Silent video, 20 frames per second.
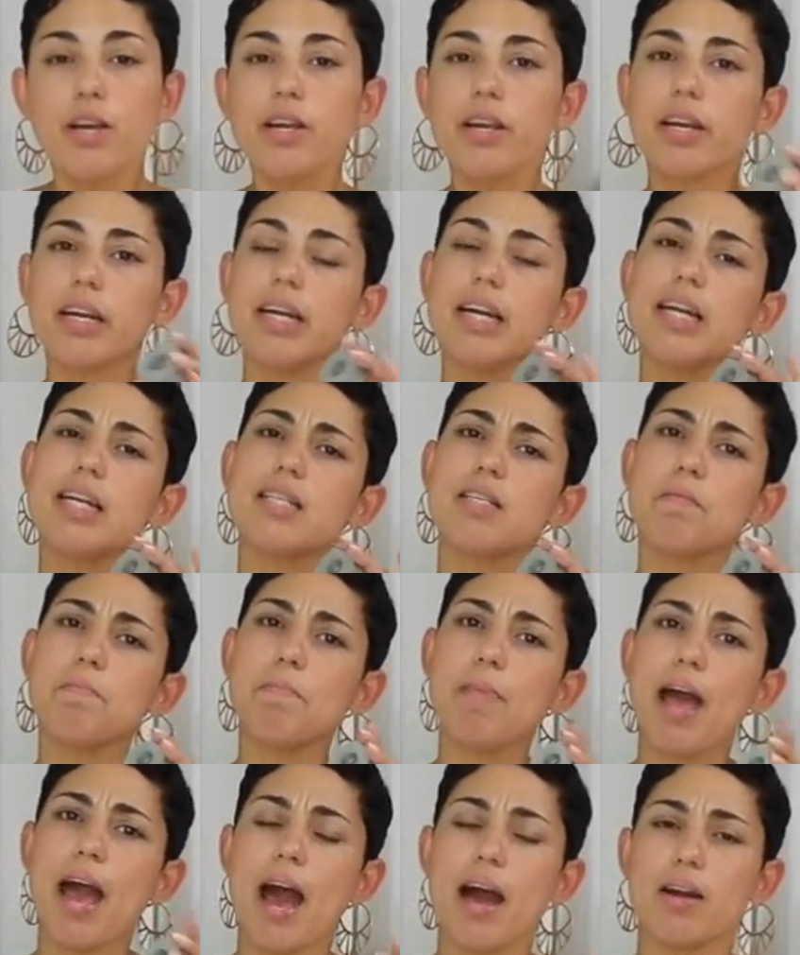You're going to need
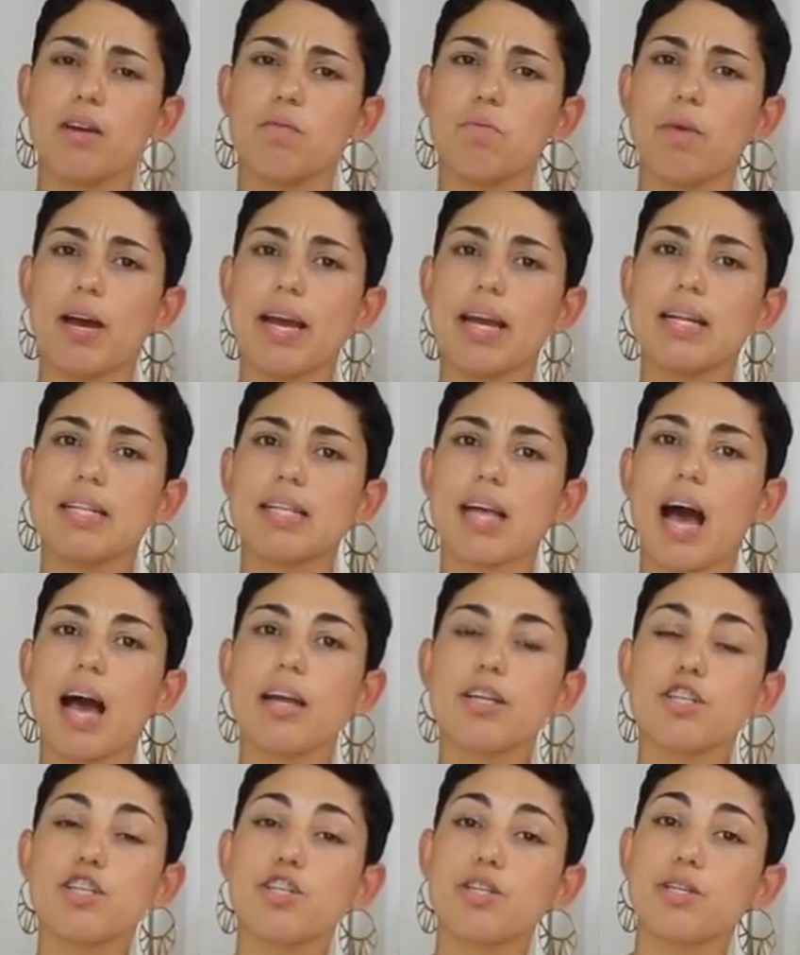some pattern weights.
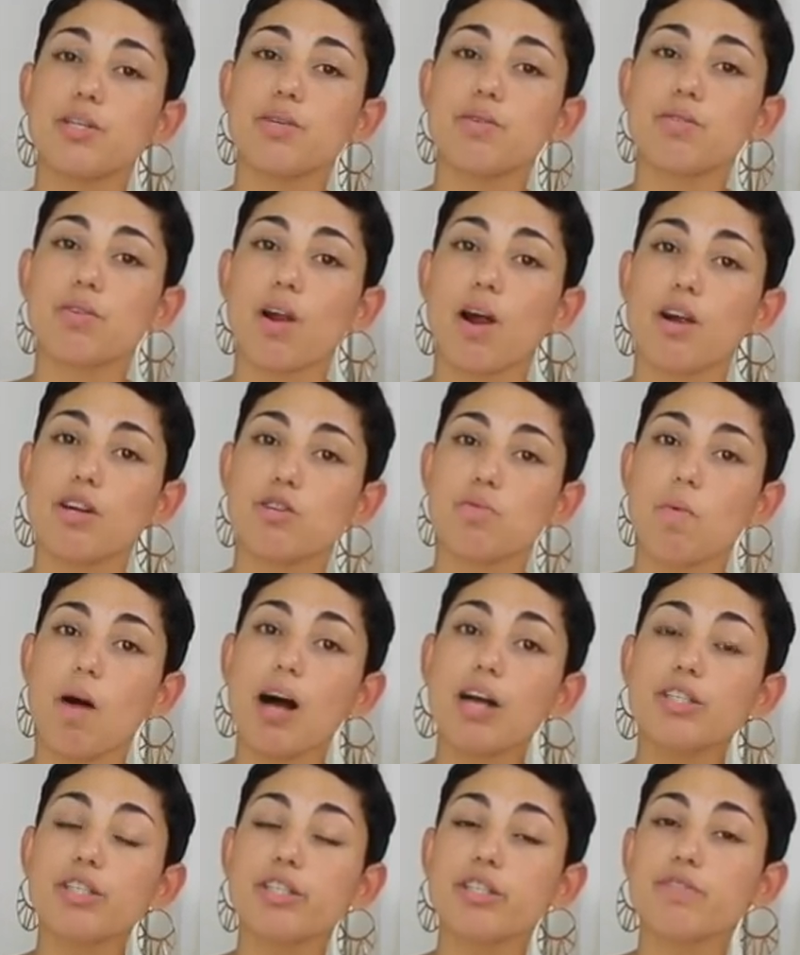I just use large
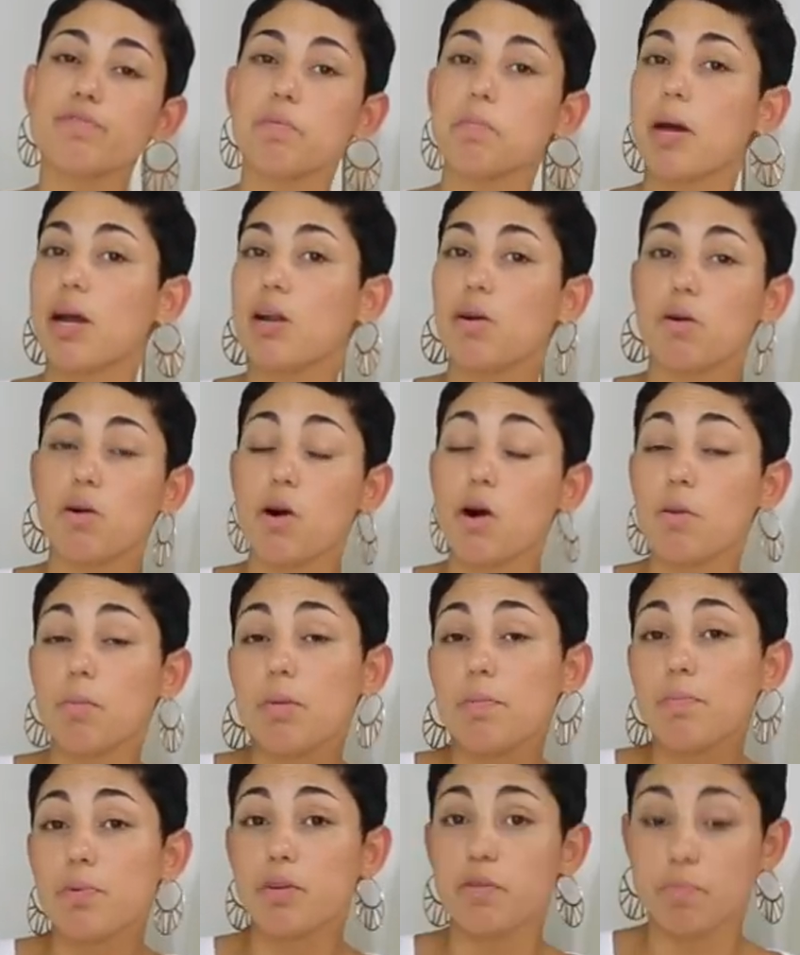washers from my local home
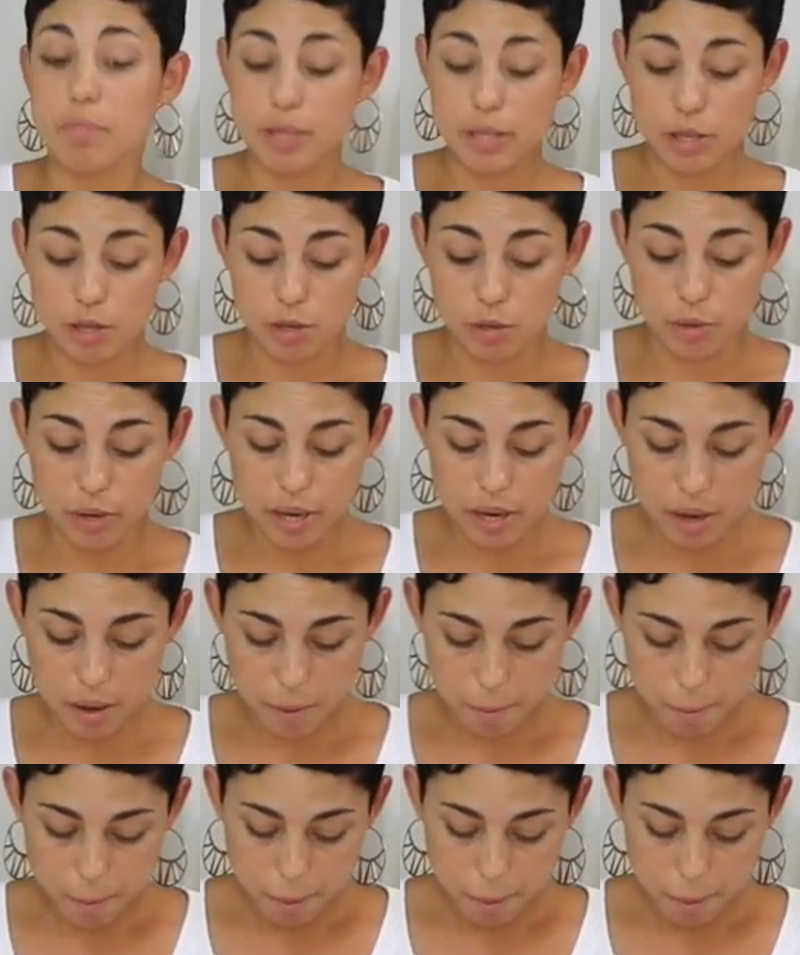improvement store.